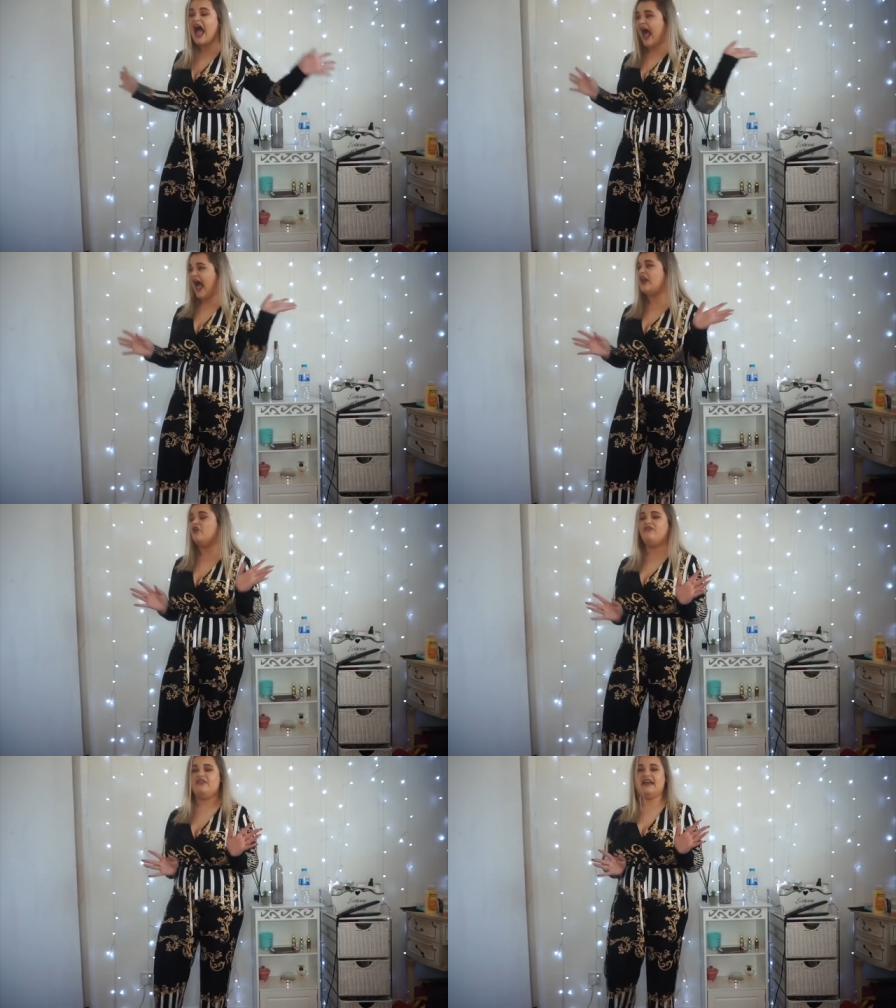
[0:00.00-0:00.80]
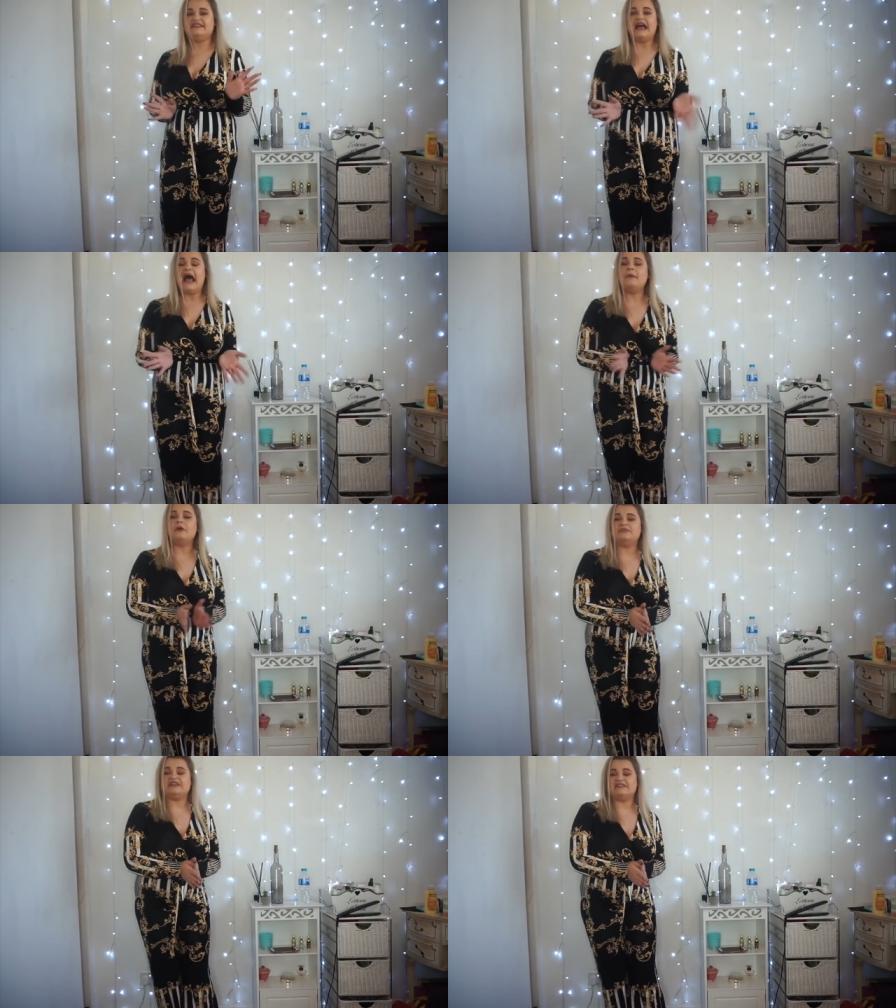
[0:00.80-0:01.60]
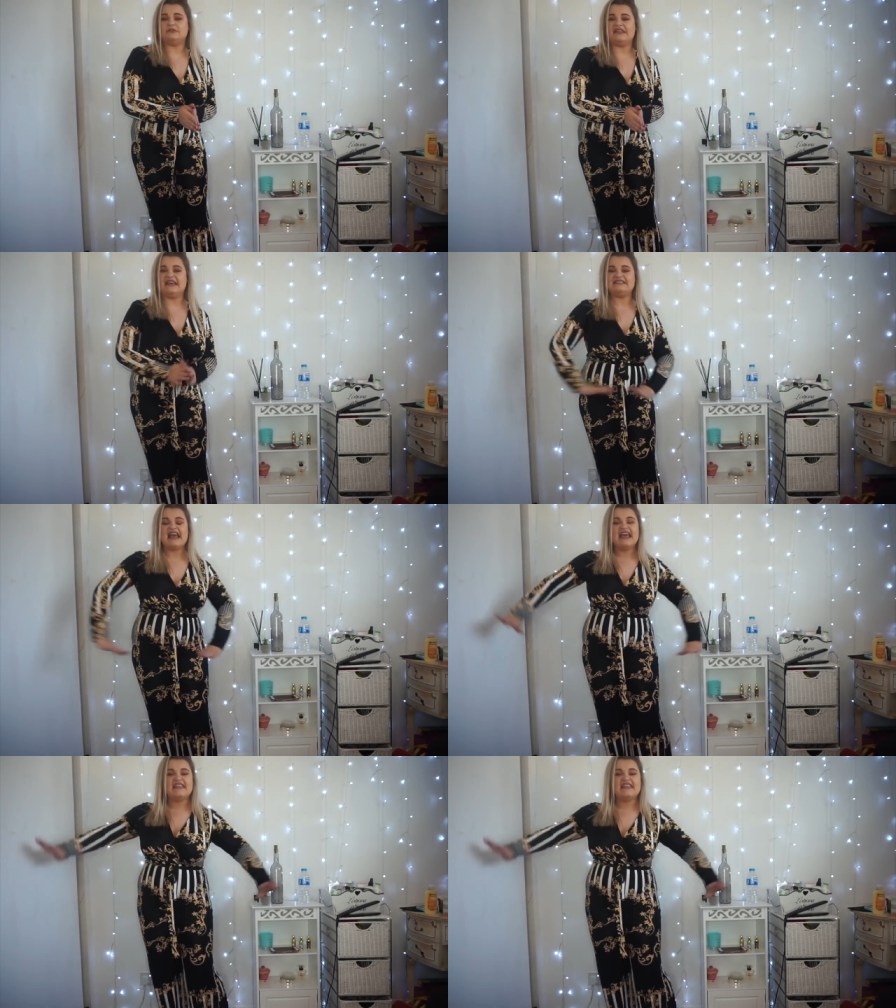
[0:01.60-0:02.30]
I love this. I'm obsessed with this.